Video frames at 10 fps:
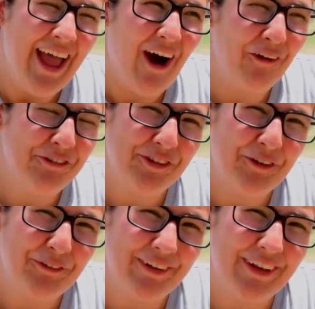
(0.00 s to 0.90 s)

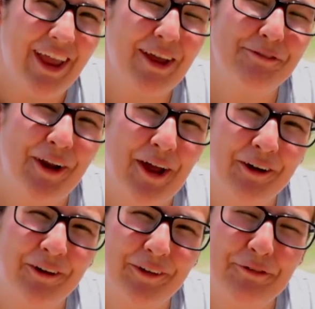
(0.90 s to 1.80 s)
Also, if you're not
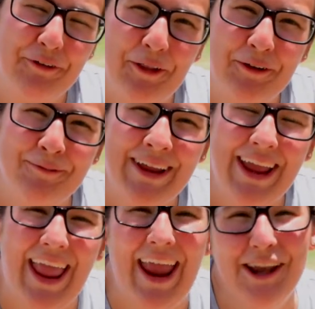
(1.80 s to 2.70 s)
currently following me
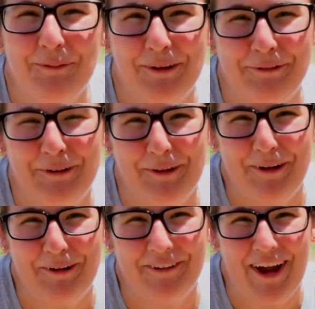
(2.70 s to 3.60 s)
and you want to follow
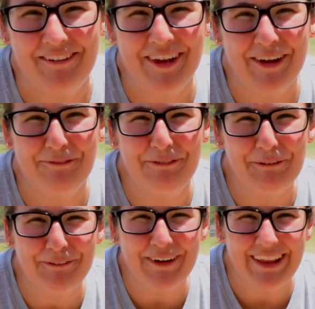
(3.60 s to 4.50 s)
me around,
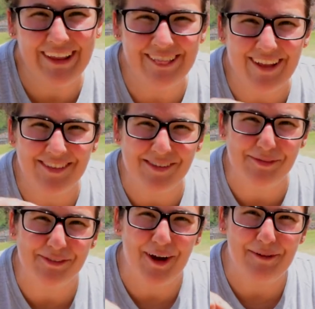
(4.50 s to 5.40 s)
feel free to hit that
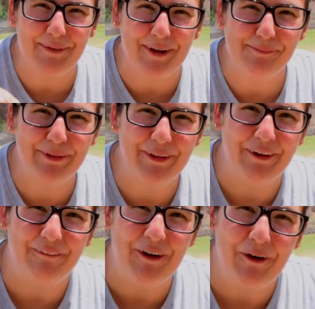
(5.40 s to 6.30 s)
subscribe button
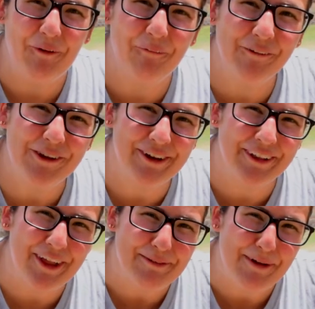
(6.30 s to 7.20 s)
below, or you
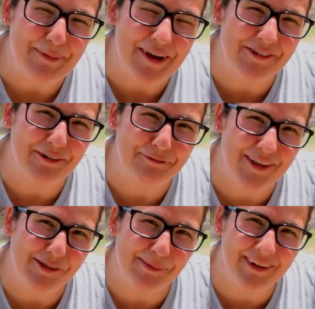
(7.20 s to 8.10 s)
can like my page on
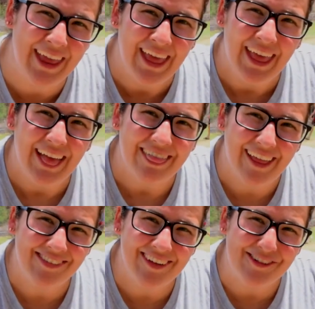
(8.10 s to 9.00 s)
Facebook.
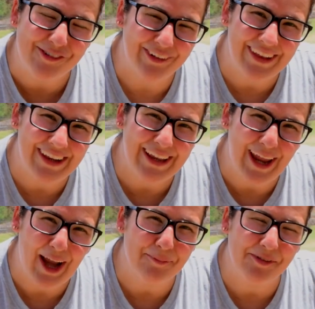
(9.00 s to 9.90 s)
That's at Jillian
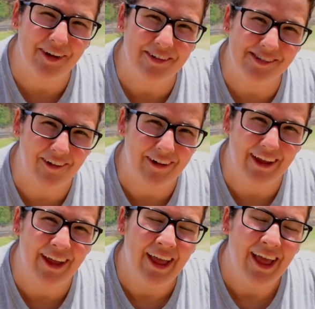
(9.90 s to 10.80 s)
Camps
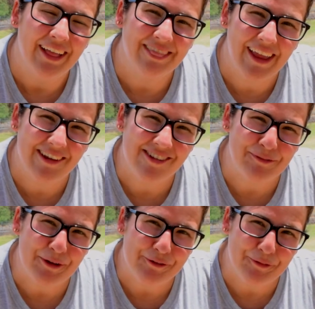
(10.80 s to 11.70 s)
Arizona. Thank you so
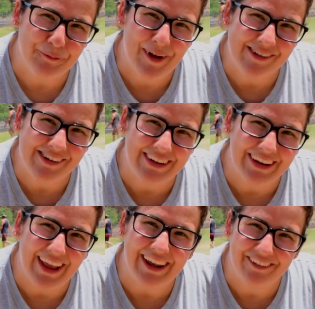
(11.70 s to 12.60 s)
much for watching,
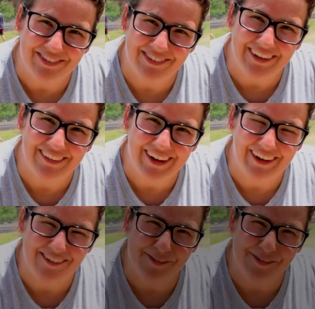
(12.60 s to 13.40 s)
and I'll see you in the next